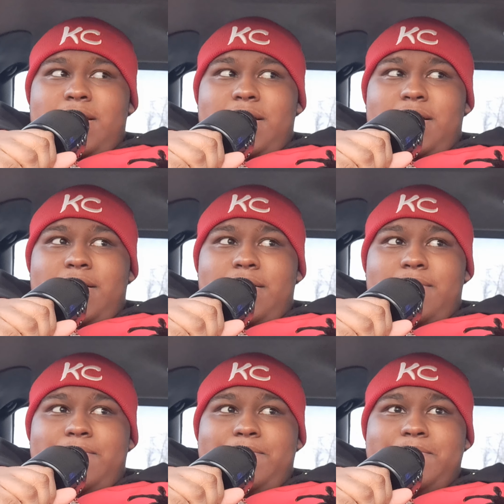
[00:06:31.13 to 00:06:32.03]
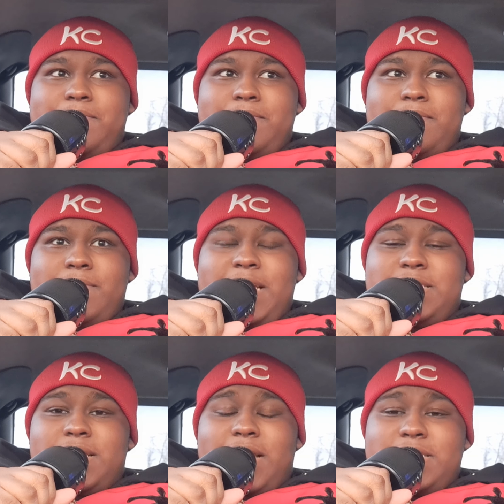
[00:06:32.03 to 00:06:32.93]

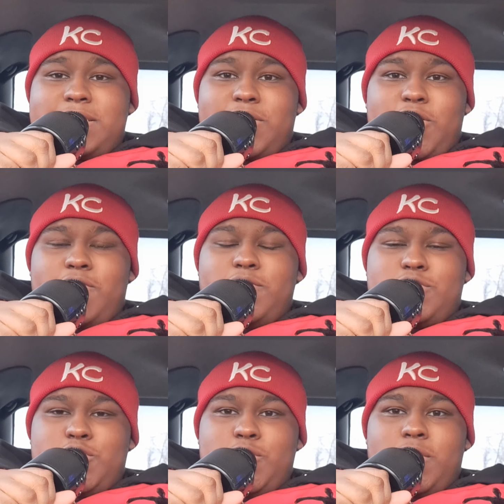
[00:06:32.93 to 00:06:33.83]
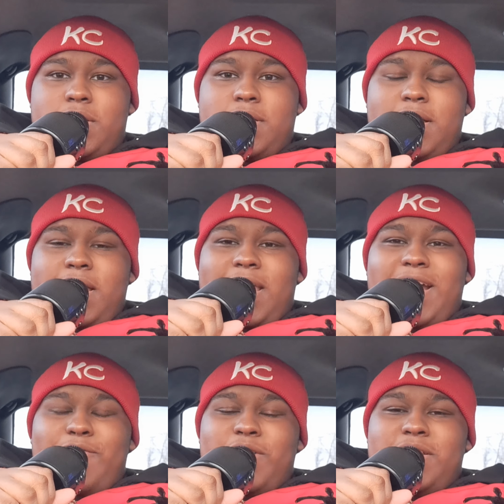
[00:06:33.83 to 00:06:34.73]
It's a lesson learned for sure.
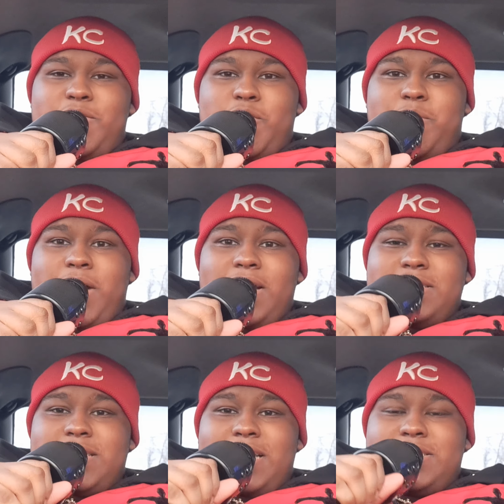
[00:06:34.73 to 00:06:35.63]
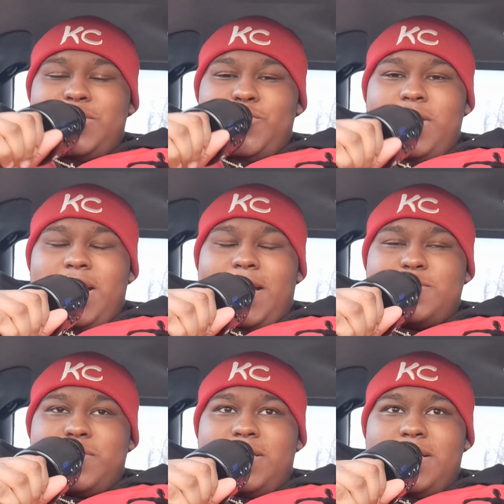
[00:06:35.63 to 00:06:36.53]
And I really do apologize to you
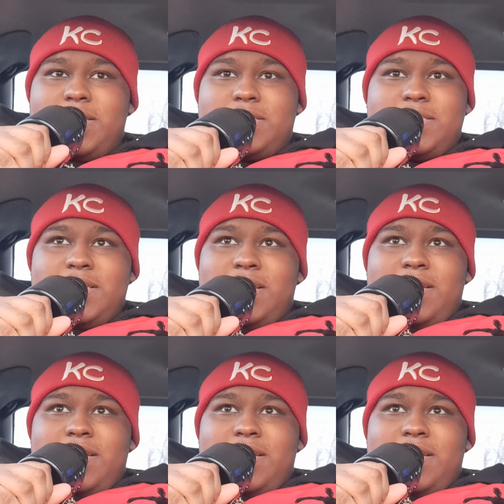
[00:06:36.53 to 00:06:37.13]
guys because,